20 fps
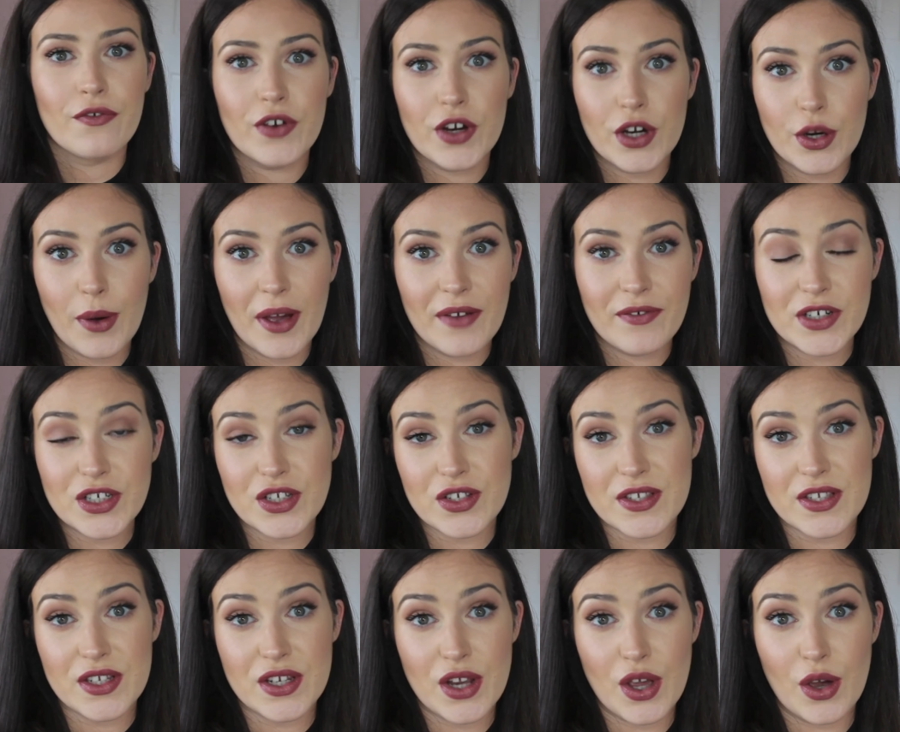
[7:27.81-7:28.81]
For whoever
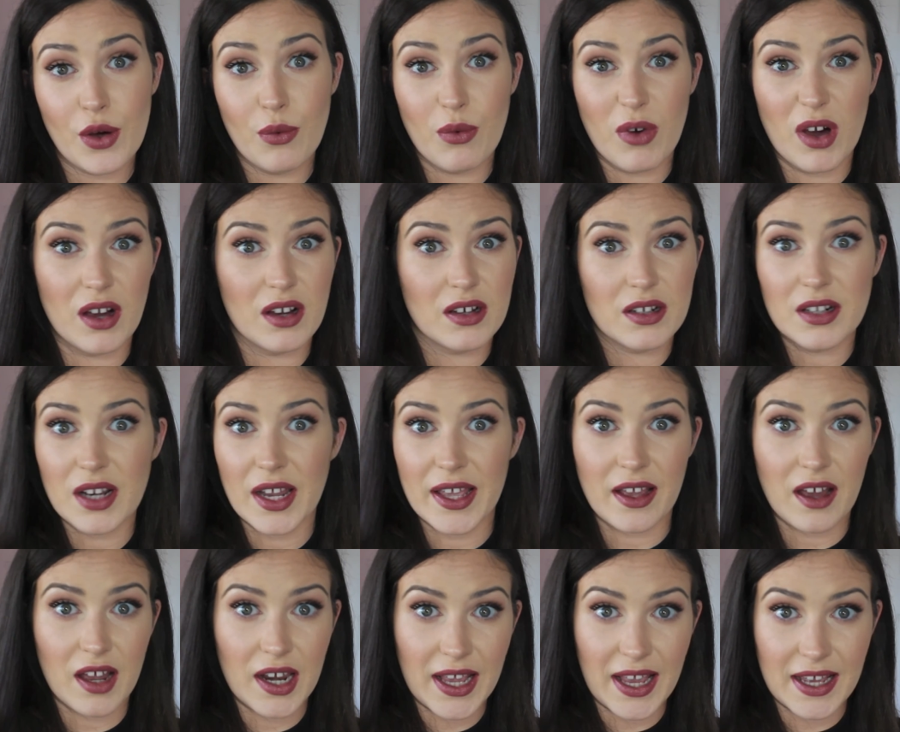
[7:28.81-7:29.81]
doesn't know what
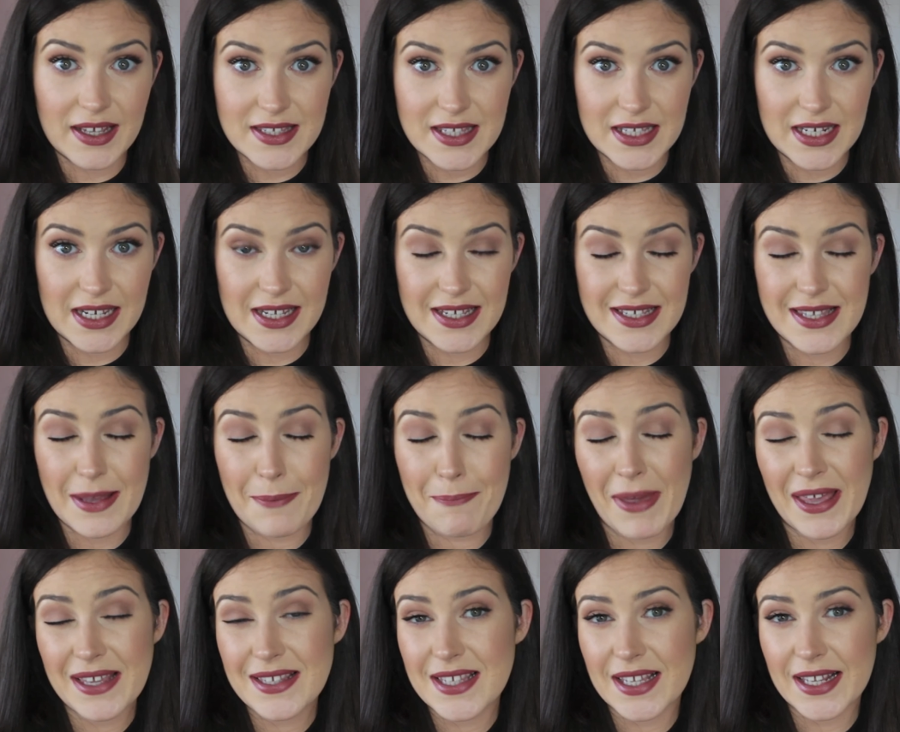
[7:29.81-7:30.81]
glycolic acid is,
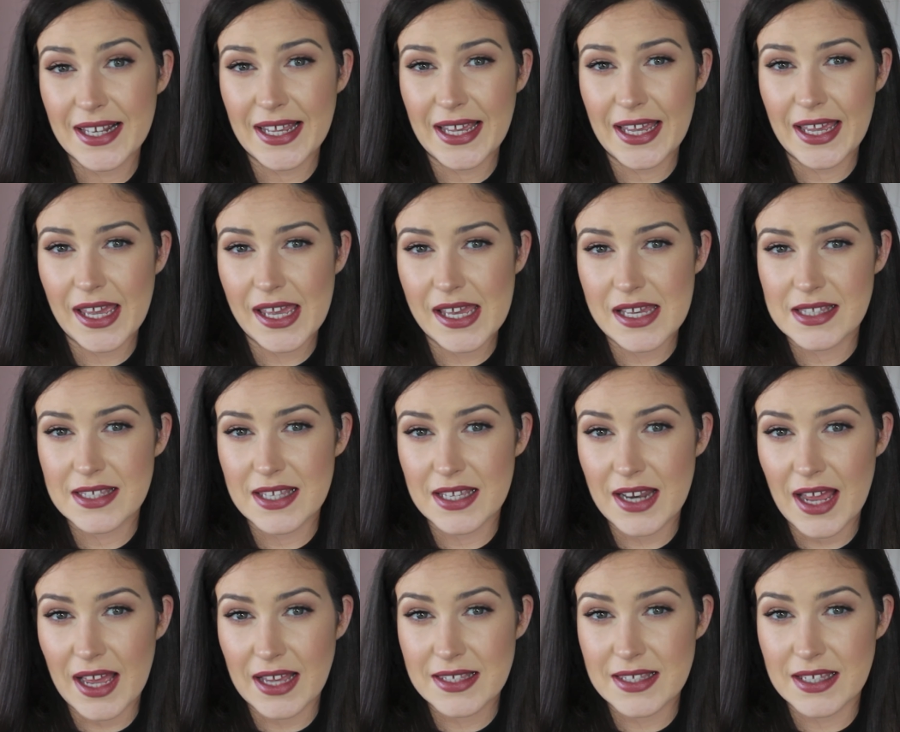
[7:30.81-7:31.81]
basically it's
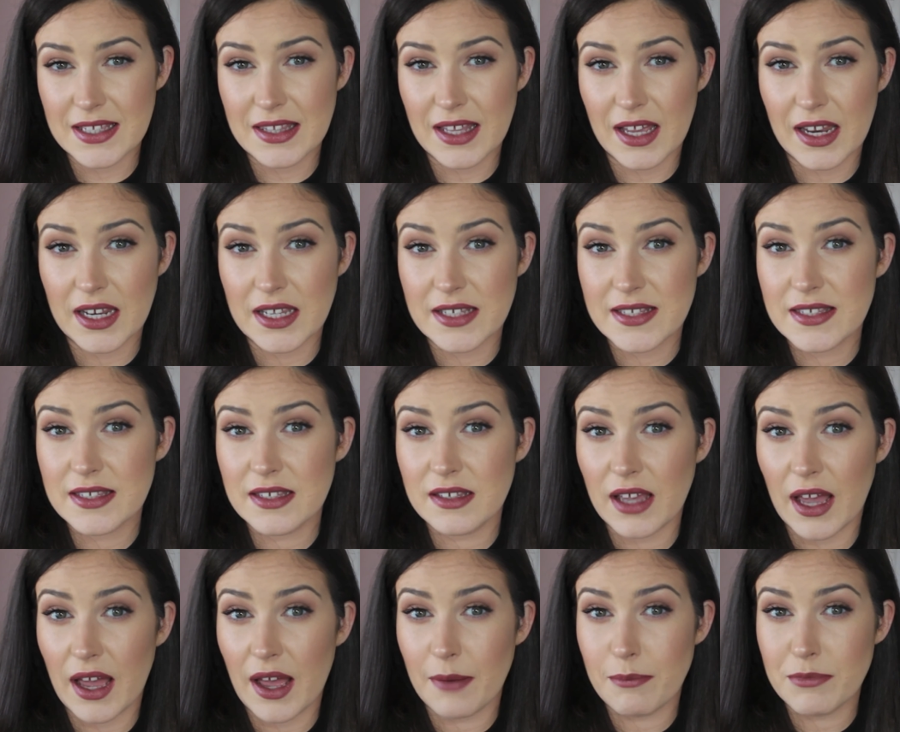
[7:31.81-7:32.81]
an acid that is
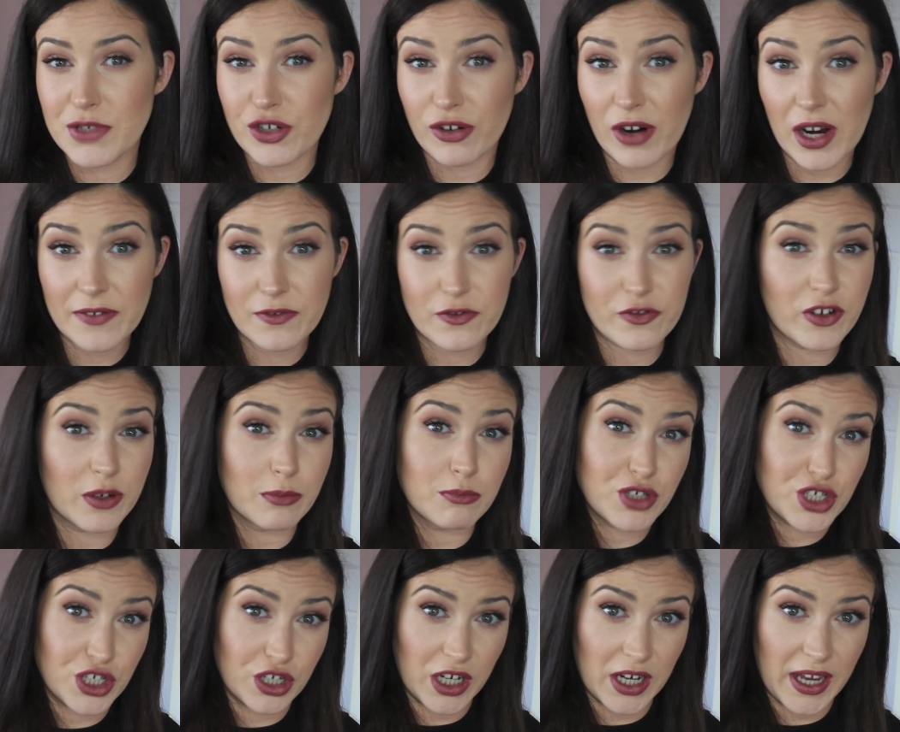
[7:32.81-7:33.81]
derived from
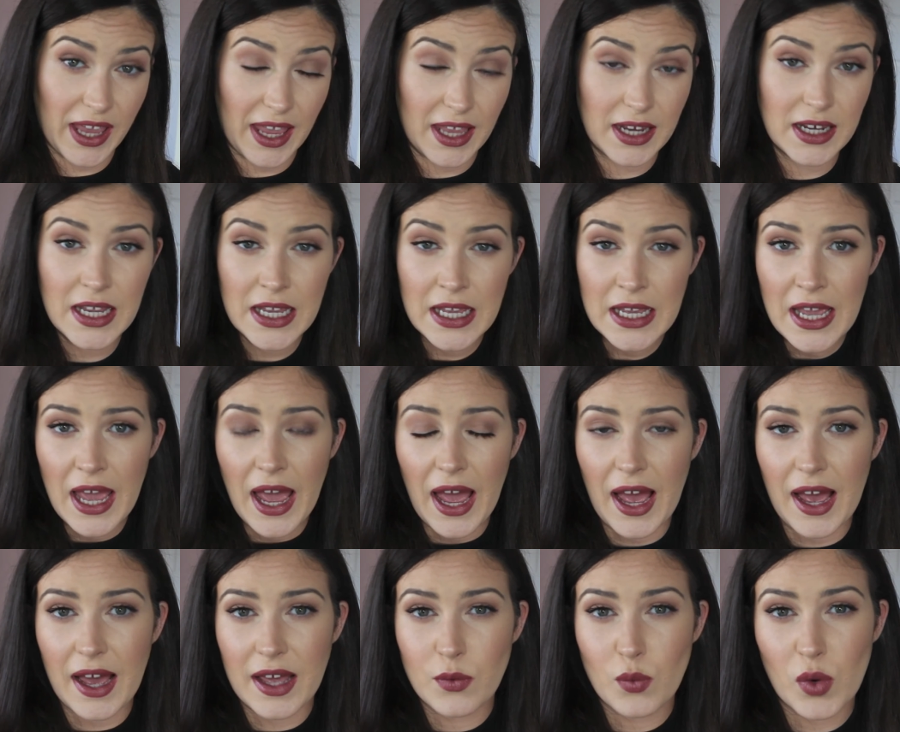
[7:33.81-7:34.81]
sugarcane,
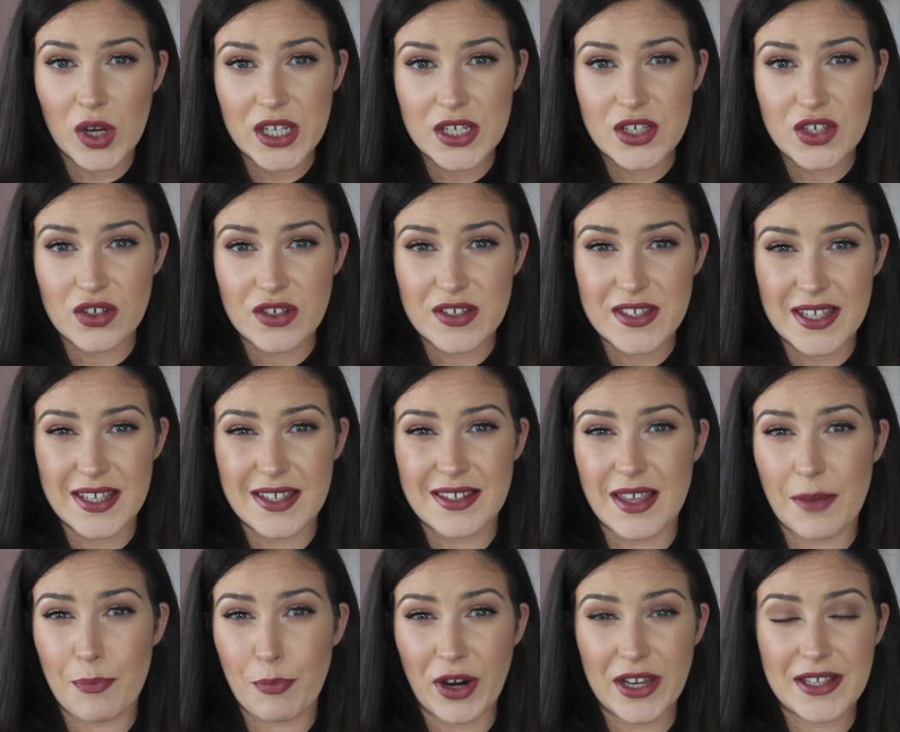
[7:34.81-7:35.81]
and what it does
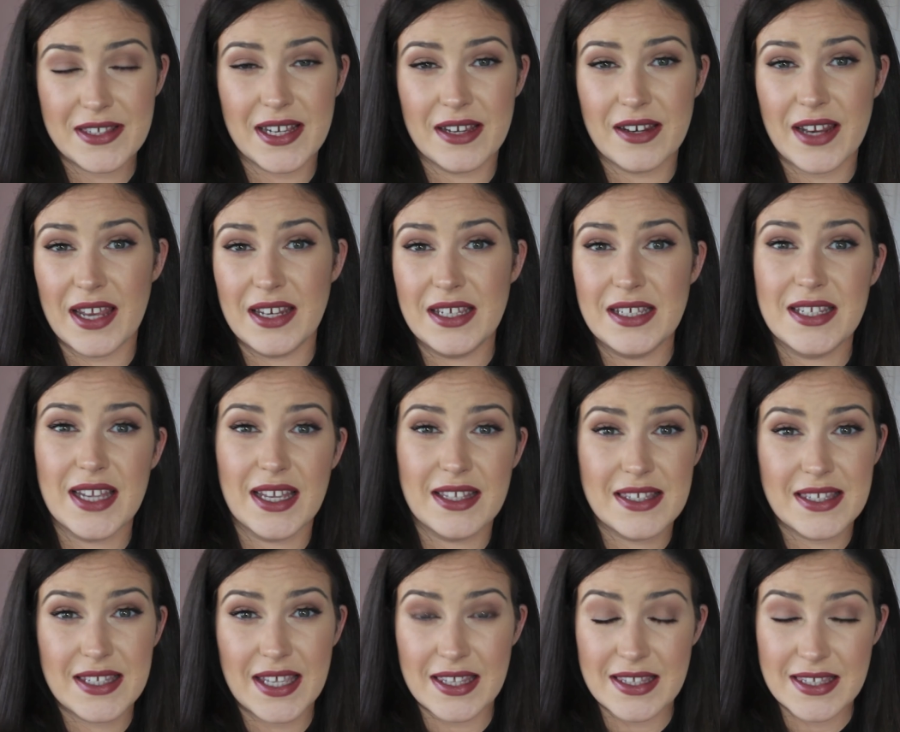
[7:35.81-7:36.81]
is it breaks down any
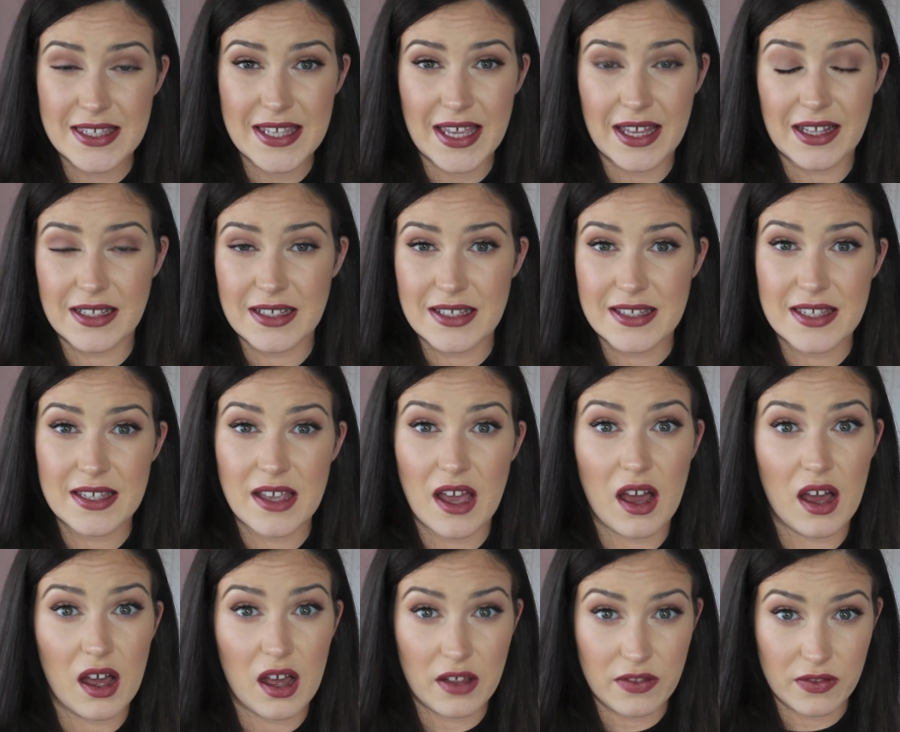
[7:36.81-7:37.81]
dead skin cells
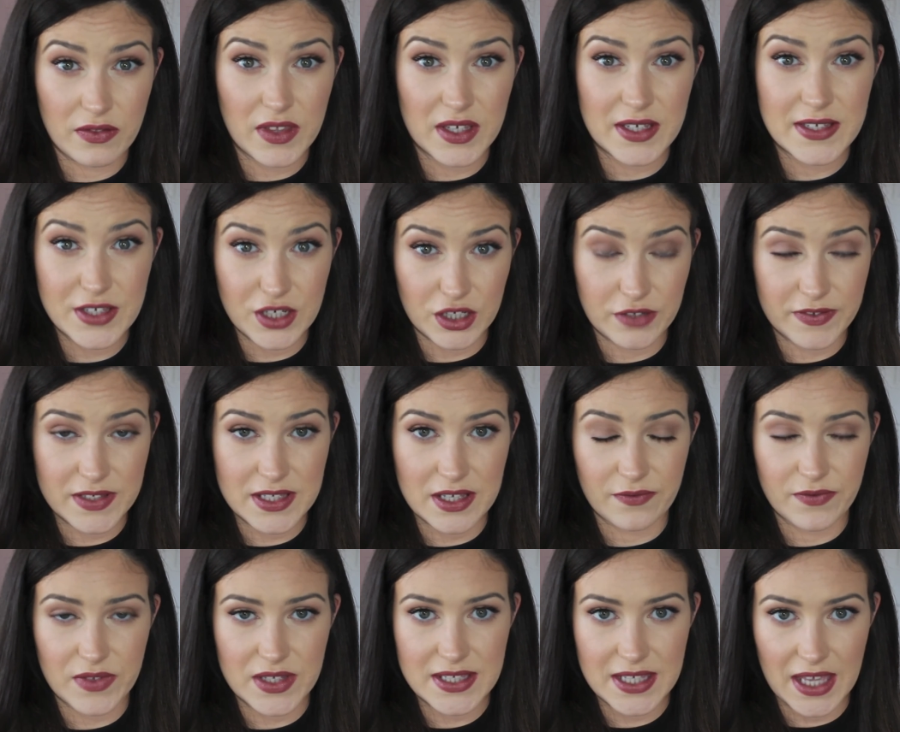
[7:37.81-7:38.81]
on the surface
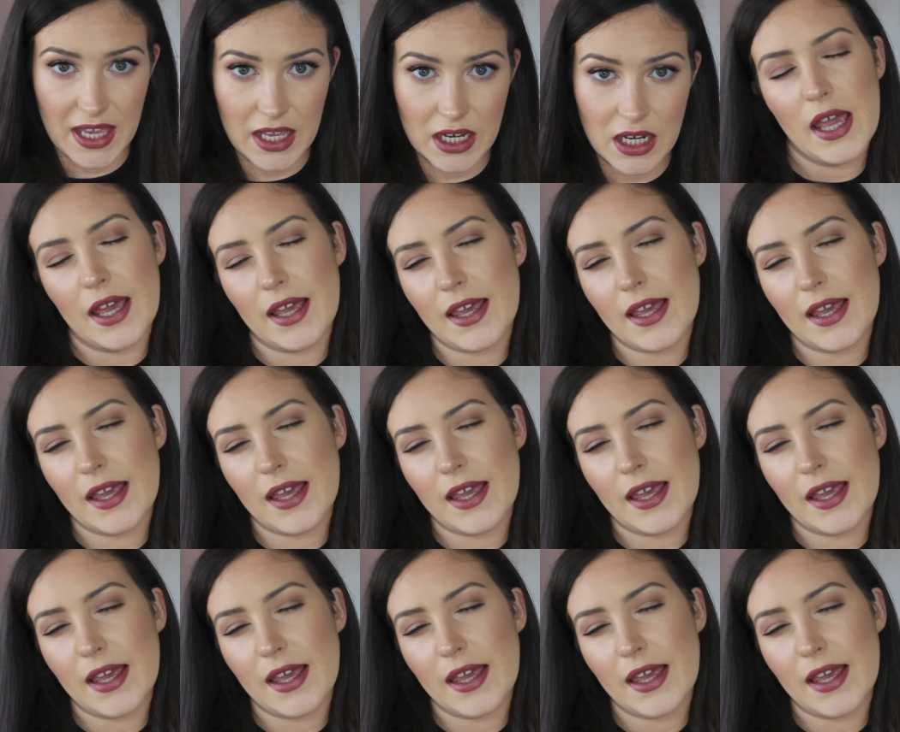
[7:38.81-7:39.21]
of the skin.